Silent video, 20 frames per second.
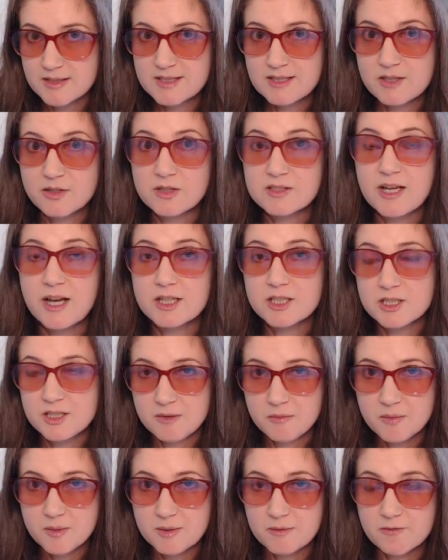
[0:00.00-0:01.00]
There's actually
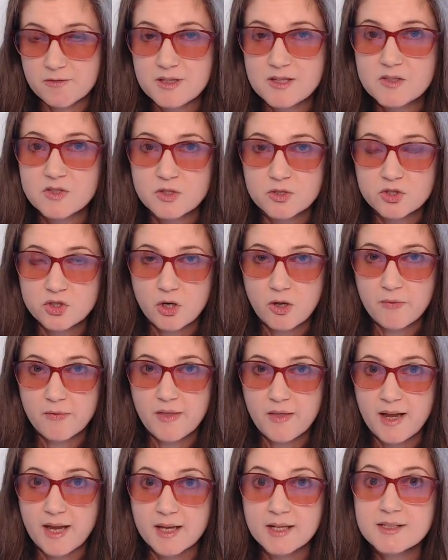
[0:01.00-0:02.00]
been research on
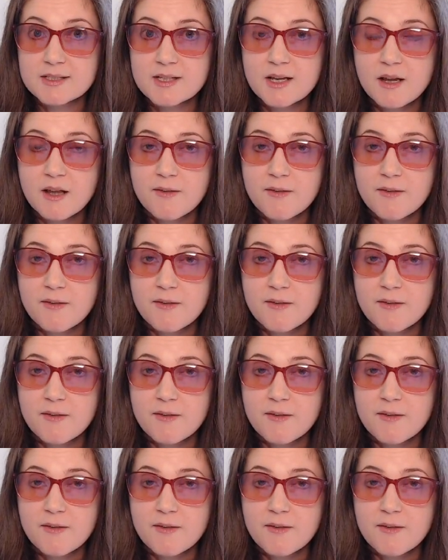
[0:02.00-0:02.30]
that